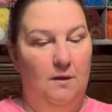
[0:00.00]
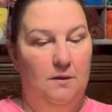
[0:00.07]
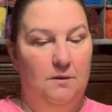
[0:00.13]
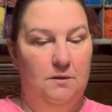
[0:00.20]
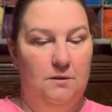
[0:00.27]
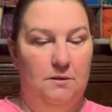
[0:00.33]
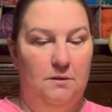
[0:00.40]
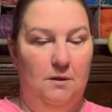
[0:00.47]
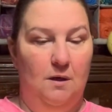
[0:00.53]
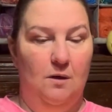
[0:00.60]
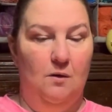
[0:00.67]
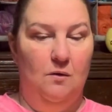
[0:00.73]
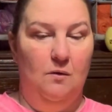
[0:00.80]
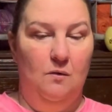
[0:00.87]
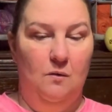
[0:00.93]
So,
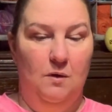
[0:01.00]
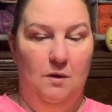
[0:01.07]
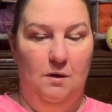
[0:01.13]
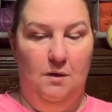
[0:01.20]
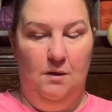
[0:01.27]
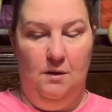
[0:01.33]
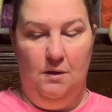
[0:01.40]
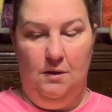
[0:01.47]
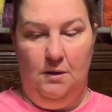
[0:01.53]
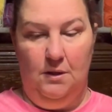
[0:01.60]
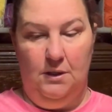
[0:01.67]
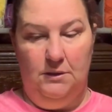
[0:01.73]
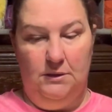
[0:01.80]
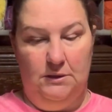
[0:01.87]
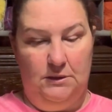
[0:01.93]

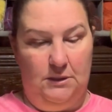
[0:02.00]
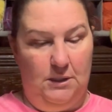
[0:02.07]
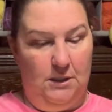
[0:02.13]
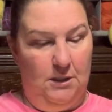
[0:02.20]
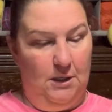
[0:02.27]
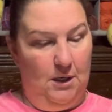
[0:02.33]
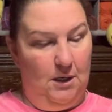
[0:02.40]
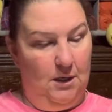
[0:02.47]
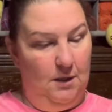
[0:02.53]
let's see here.